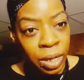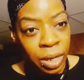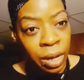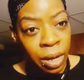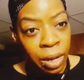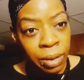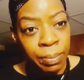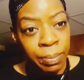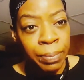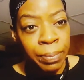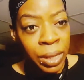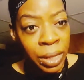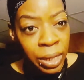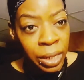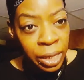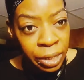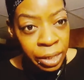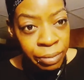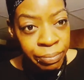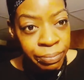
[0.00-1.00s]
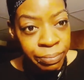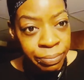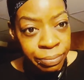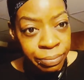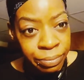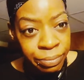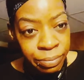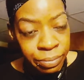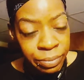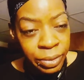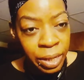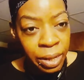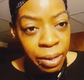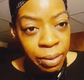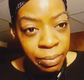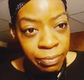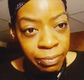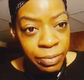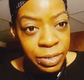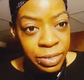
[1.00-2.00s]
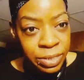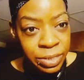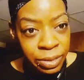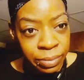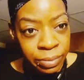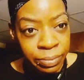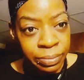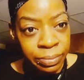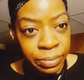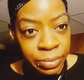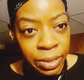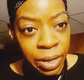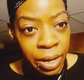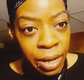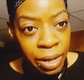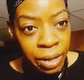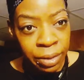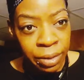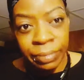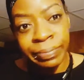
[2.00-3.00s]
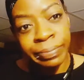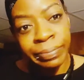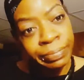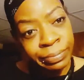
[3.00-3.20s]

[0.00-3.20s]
Aunt Meanie came to visit today.